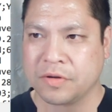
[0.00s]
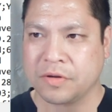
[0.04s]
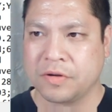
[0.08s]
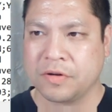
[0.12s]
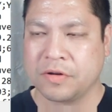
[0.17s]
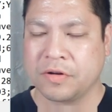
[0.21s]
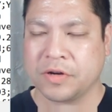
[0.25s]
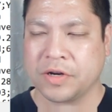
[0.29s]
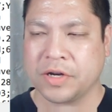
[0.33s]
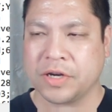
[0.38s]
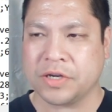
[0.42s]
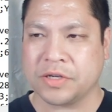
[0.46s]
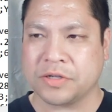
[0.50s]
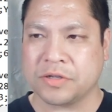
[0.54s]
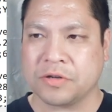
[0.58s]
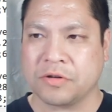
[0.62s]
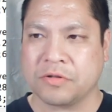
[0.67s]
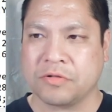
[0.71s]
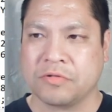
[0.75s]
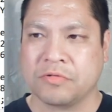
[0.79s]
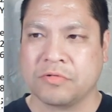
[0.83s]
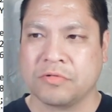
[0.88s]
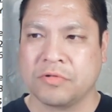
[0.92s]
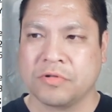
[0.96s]
Okay,
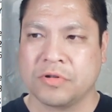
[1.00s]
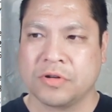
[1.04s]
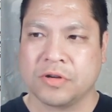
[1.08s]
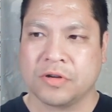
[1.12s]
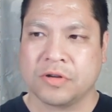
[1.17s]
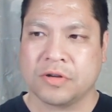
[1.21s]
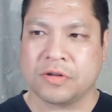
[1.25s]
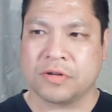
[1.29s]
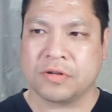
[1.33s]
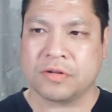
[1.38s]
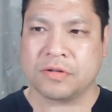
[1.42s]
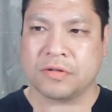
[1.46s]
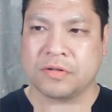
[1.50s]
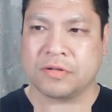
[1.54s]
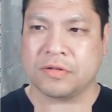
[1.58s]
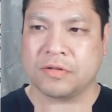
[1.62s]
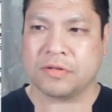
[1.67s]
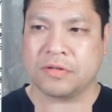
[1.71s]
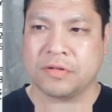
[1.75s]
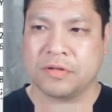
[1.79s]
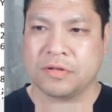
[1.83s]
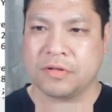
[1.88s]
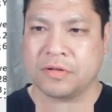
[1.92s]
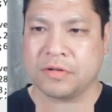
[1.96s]
so
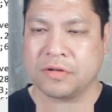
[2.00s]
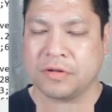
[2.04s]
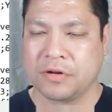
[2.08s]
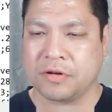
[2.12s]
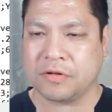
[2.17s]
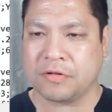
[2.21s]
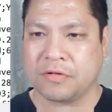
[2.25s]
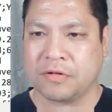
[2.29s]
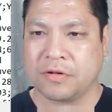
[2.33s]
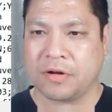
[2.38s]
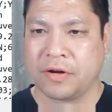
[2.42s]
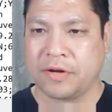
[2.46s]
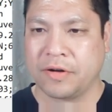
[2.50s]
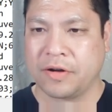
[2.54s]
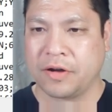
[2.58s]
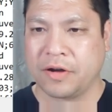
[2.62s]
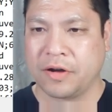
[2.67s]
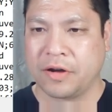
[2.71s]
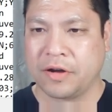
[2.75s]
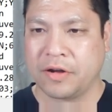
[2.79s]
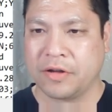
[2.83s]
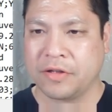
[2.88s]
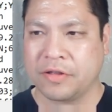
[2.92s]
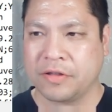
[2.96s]

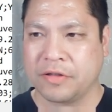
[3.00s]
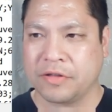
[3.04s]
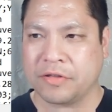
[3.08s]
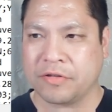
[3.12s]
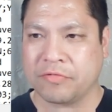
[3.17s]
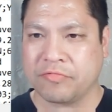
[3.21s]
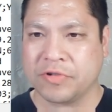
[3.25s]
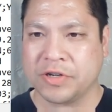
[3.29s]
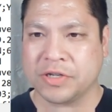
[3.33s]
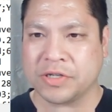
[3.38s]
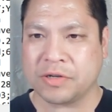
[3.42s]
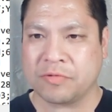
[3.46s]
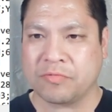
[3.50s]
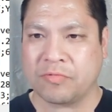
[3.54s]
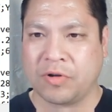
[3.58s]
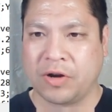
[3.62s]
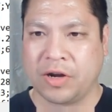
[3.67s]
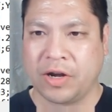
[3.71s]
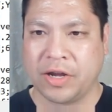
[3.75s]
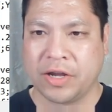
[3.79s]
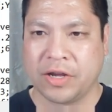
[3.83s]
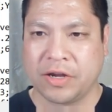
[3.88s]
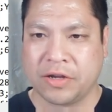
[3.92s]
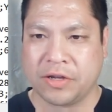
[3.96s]
the reason
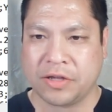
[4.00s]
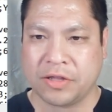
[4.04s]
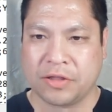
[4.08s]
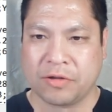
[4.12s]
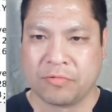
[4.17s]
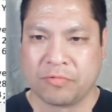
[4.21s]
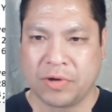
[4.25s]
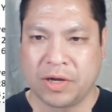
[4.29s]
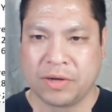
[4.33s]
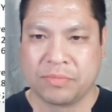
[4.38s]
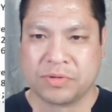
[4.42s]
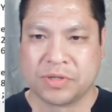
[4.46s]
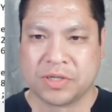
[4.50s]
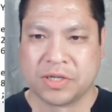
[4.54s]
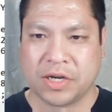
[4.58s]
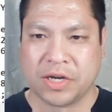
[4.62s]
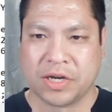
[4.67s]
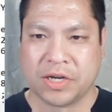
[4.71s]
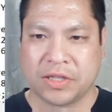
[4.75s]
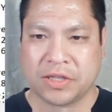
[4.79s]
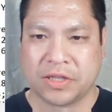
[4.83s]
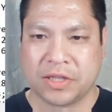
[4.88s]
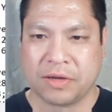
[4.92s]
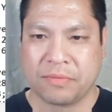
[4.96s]
why in the
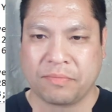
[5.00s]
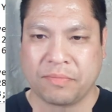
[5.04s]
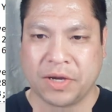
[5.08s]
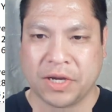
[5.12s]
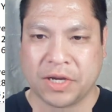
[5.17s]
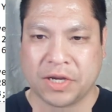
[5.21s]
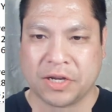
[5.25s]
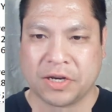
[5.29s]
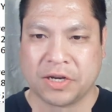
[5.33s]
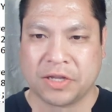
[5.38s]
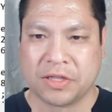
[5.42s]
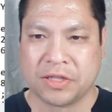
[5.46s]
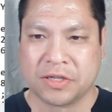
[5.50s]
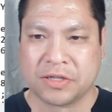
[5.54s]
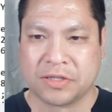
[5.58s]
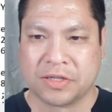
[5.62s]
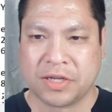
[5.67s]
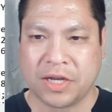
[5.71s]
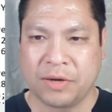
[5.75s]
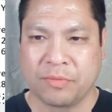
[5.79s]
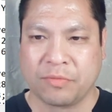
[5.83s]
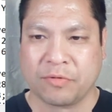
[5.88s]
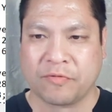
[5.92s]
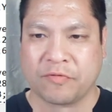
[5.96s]
website they make it in this
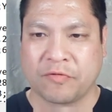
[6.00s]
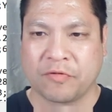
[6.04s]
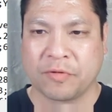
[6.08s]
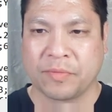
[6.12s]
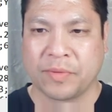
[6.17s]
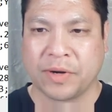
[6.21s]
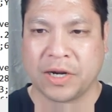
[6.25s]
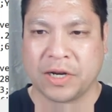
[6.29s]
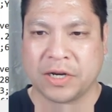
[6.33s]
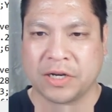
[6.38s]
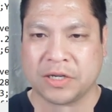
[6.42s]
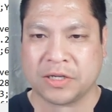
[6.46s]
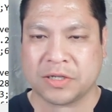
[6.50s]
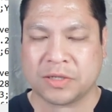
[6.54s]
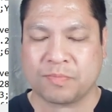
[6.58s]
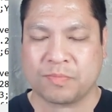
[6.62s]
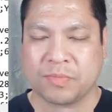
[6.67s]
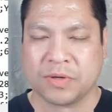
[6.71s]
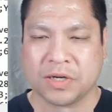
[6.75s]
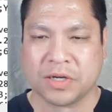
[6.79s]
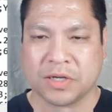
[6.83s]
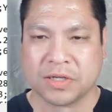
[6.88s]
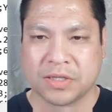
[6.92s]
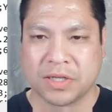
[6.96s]
table format is
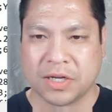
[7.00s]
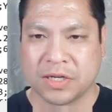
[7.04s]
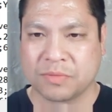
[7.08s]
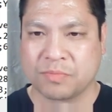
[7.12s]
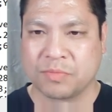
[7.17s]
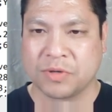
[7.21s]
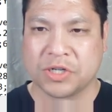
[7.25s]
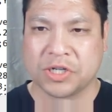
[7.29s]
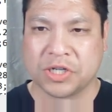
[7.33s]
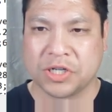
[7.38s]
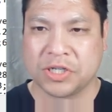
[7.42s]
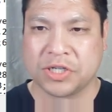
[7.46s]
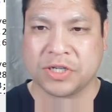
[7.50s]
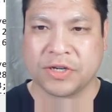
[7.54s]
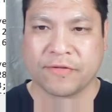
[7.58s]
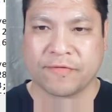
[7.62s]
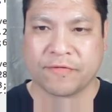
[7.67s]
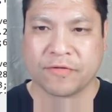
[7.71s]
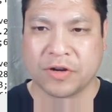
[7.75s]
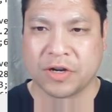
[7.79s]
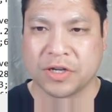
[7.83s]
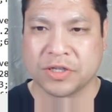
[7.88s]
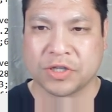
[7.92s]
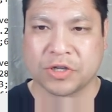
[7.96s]
because that's much easier
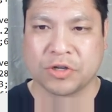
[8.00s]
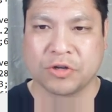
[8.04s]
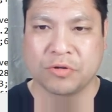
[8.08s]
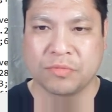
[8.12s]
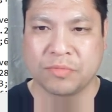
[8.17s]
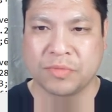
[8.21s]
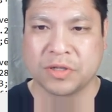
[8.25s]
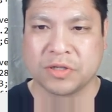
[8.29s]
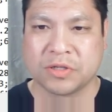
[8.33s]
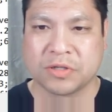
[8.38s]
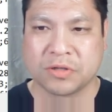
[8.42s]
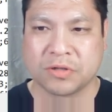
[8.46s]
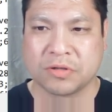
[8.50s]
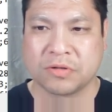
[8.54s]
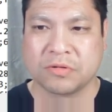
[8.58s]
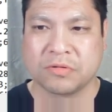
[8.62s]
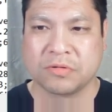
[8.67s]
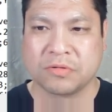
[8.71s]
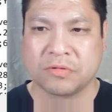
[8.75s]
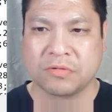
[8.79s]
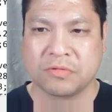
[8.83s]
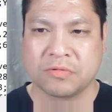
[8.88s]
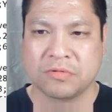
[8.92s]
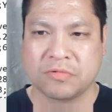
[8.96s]
for us humans
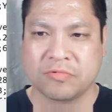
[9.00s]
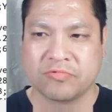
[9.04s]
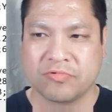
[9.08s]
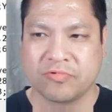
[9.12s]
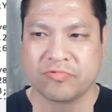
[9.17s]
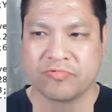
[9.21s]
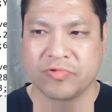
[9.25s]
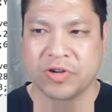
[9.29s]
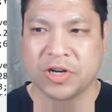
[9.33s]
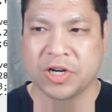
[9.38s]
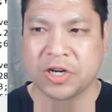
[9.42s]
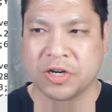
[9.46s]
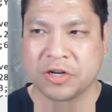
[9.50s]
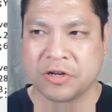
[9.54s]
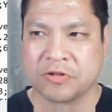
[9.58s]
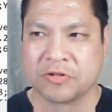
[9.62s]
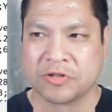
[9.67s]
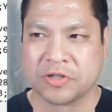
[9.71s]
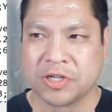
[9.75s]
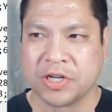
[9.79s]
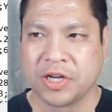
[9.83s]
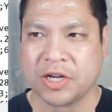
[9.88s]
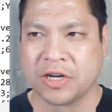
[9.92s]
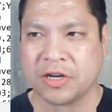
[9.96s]
to read and
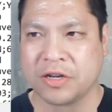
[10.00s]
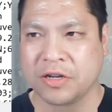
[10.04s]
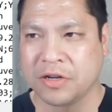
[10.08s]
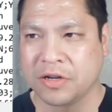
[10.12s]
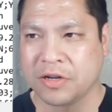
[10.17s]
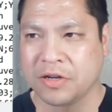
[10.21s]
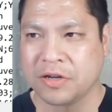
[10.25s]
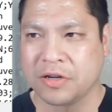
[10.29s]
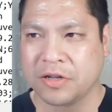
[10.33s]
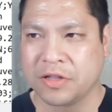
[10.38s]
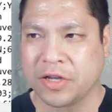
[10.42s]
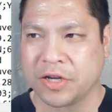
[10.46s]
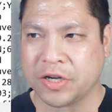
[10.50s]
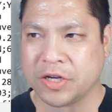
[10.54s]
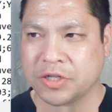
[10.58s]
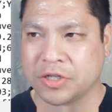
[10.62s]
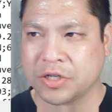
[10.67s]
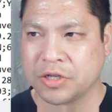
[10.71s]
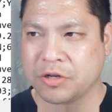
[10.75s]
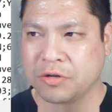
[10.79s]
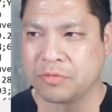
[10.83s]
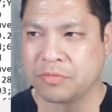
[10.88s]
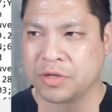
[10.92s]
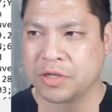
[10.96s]
understand. Like
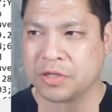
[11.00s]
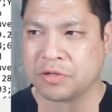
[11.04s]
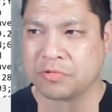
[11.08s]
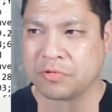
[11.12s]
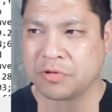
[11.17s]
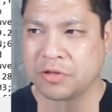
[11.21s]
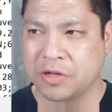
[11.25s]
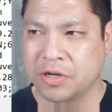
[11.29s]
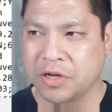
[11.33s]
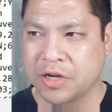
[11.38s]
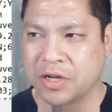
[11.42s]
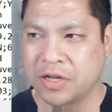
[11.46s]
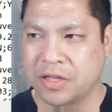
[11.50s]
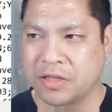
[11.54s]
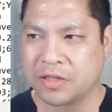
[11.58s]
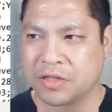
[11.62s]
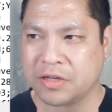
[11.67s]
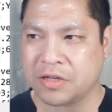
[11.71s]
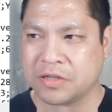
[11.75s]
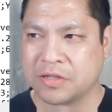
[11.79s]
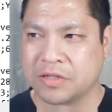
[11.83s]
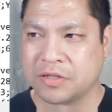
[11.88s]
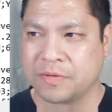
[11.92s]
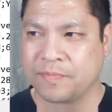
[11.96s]
us humans will look at
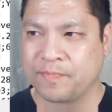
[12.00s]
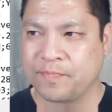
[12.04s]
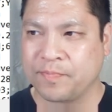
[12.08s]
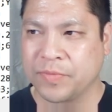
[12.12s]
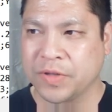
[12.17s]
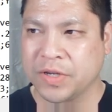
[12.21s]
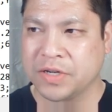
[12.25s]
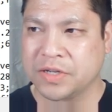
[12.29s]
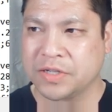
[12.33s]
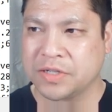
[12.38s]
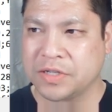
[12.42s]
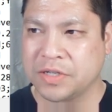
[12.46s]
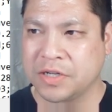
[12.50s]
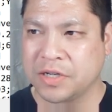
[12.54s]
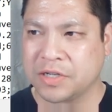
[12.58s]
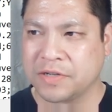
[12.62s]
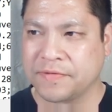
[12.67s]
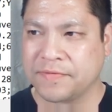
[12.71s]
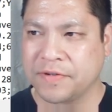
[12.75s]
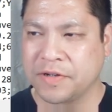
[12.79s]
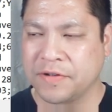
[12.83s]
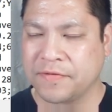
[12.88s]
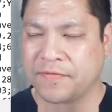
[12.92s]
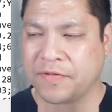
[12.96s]
this
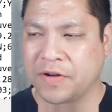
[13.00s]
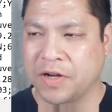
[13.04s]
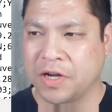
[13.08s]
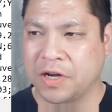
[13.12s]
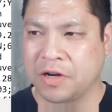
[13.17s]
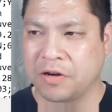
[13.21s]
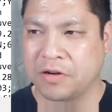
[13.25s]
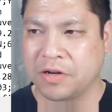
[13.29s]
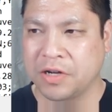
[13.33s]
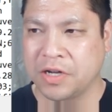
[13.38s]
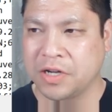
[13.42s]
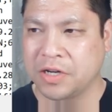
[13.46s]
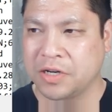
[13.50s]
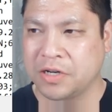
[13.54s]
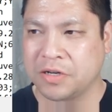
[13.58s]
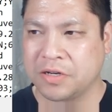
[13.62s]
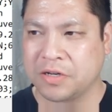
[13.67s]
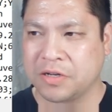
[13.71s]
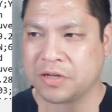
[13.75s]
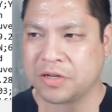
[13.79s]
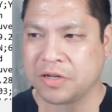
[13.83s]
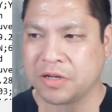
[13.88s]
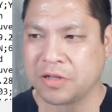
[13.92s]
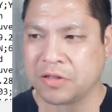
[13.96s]
CSV file
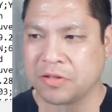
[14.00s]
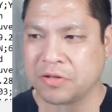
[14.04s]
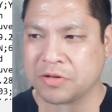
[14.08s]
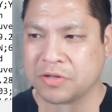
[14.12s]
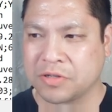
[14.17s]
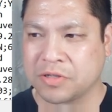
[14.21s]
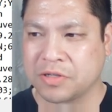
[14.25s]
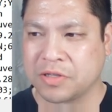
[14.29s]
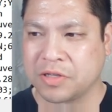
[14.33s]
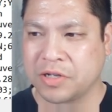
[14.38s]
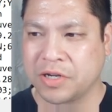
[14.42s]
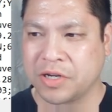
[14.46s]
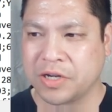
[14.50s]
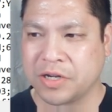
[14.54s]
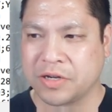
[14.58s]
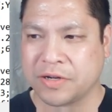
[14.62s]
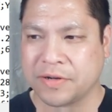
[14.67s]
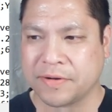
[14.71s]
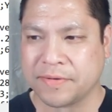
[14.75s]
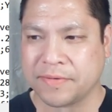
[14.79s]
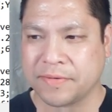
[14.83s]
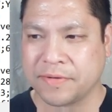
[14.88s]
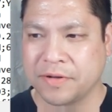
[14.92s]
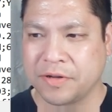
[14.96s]
and it looks
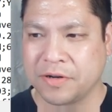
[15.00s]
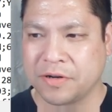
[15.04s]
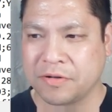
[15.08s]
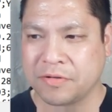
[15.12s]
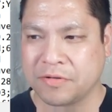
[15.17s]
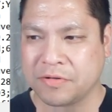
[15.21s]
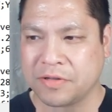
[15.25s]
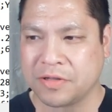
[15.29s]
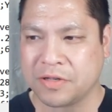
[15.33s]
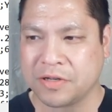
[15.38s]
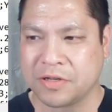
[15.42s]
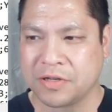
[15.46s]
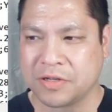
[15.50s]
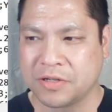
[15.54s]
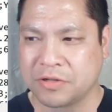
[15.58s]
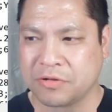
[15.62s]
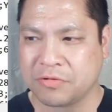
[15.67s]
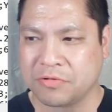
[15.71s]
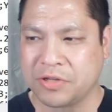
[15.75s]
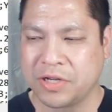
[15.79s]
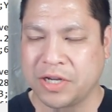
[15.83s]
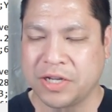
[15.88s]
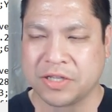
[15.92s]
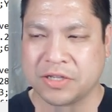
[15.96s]
like, it's
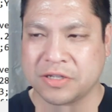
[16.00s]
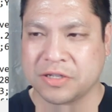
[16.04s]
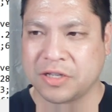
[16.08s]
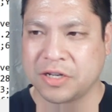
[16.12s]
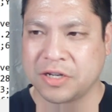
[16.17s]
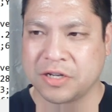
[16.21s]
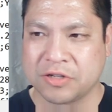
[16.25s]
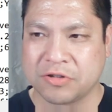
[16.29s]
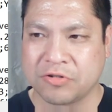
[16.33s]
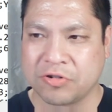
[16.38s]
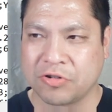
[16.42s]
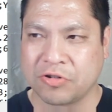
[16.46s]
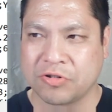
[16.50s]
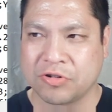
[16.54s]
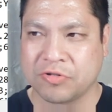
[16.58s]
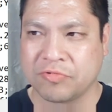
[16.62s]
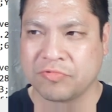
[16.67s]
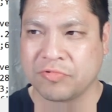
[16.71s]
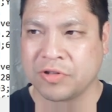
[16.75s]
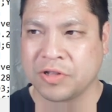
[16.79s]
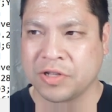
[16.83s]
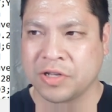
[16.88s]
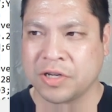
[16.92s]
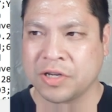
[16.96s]
so dense that it's hard to
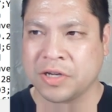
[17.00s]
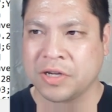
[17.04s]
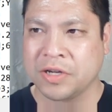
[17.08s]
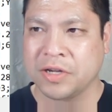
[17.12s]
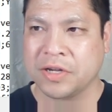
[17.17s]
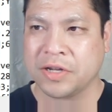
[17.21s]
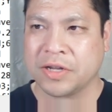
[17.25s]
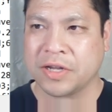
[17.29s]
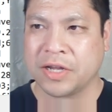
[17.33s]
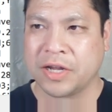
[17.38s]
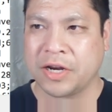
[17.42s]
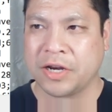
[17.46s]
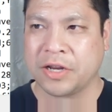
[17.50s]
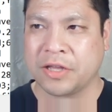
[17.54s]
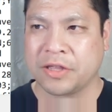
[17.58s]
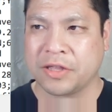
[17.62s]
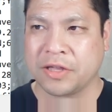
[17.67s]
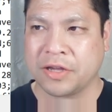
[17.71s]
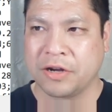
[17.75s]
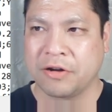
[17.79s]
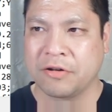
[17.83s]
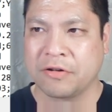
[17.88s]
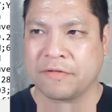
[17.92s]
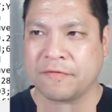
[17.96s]
really get
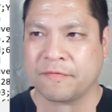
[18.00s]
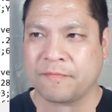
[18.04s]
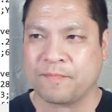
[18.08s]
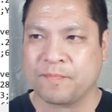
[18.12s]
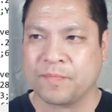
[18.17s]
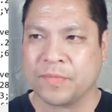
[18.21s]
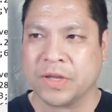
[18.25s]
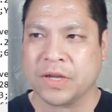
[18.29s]
anything out of.